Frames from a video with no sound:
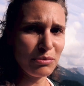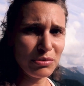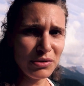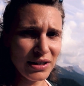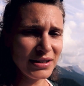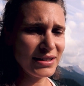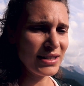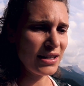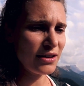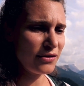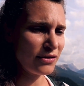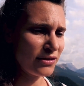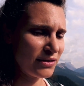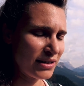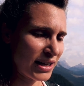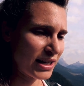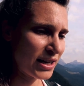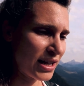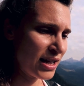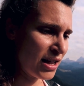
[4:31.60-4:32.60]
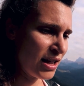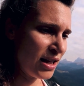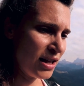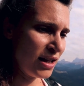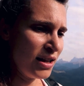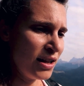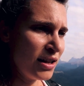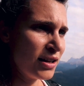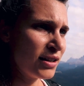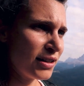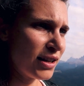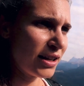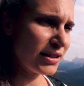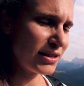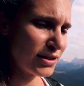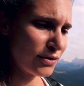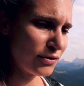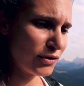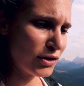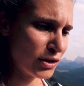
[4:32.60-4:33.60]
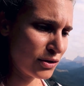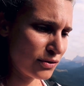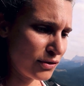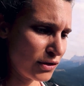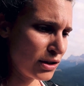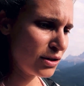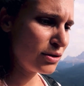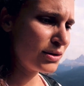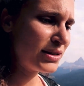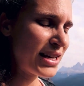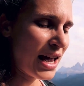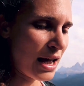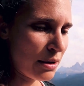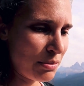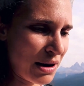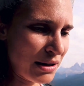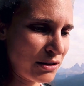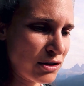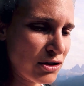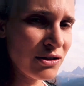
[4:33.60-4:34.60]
impressive. Like lots of good views. Yeah, about